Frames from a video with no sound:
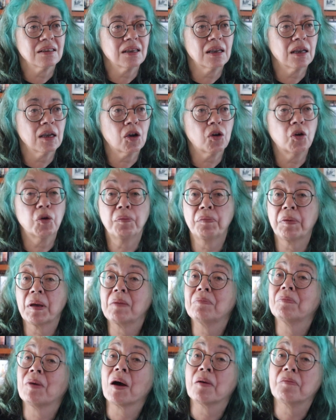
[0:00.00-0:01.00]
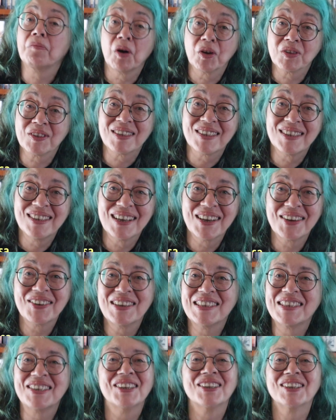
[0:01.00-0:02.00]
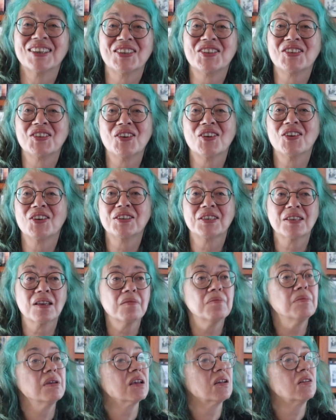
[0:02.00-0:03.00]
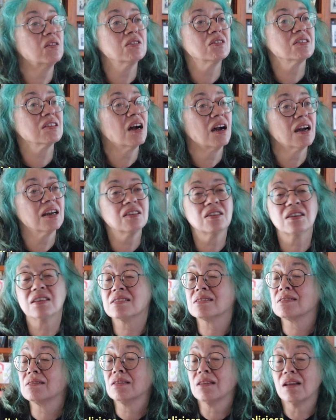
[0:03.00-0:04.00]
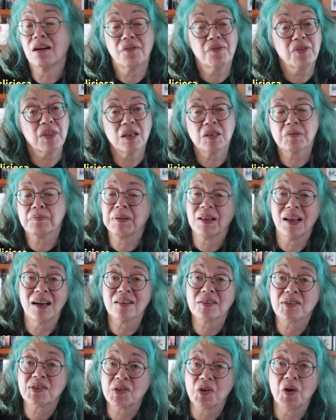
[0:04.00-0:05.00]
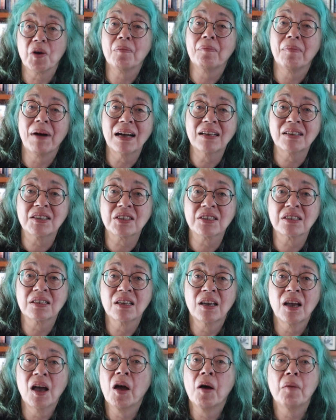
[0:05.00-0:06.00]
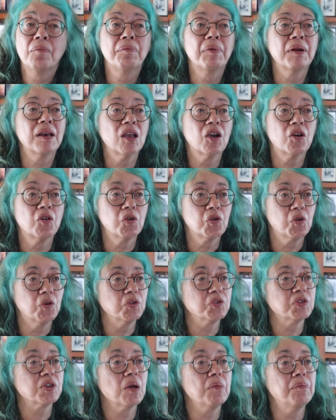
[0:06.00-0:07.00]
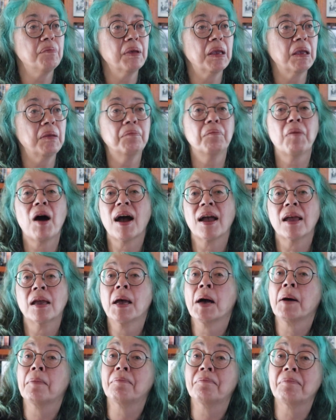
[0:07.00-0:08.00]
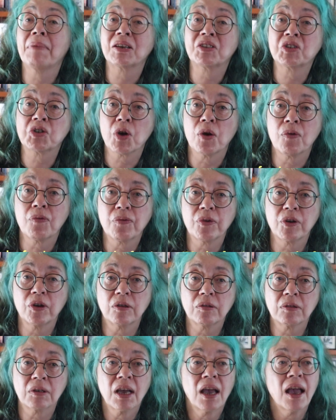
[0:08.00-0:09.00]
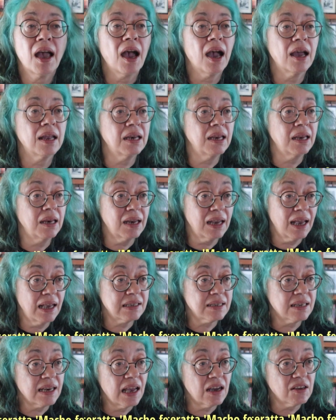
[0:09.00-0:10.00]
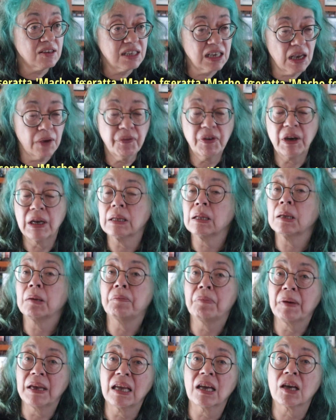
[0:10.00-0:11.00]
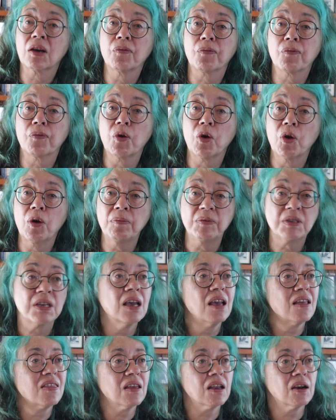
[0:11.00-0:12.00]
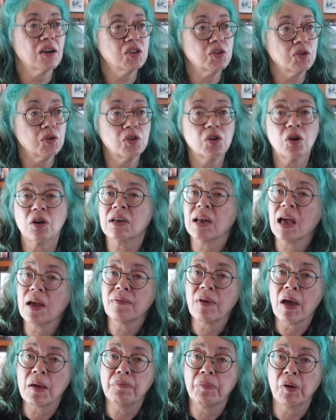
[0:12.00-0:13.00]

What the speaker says: it could be my Monstera deliciosa because I just love this plant so much, but it could also be my macho fern, and it has now definitely been confirmed that I do not have a